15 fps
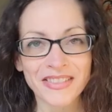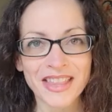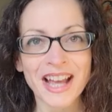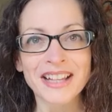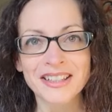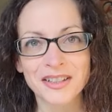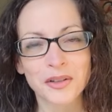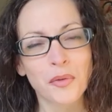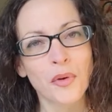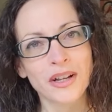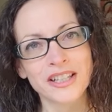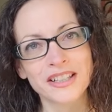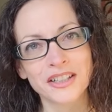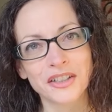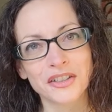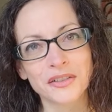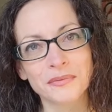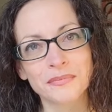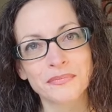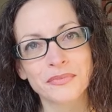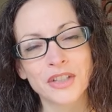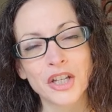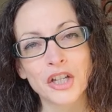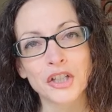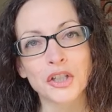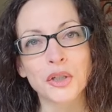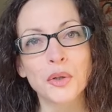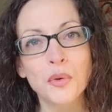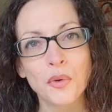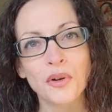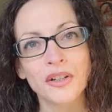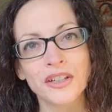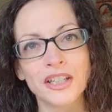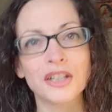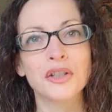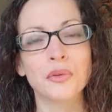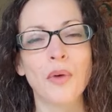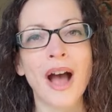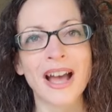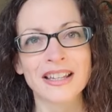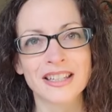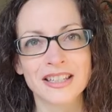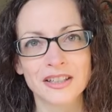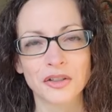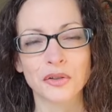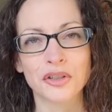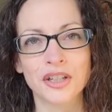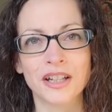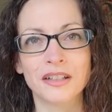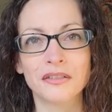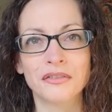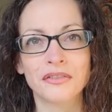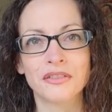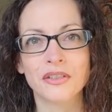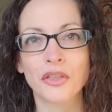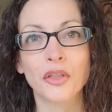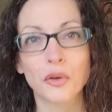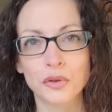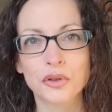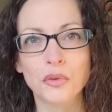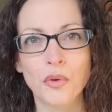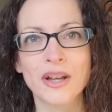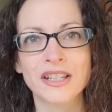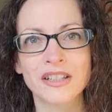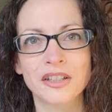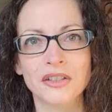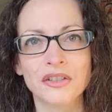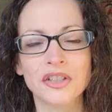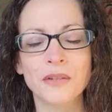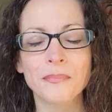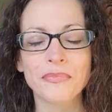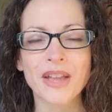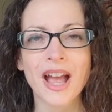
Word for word: That's the question. You need to ask yourself those questions.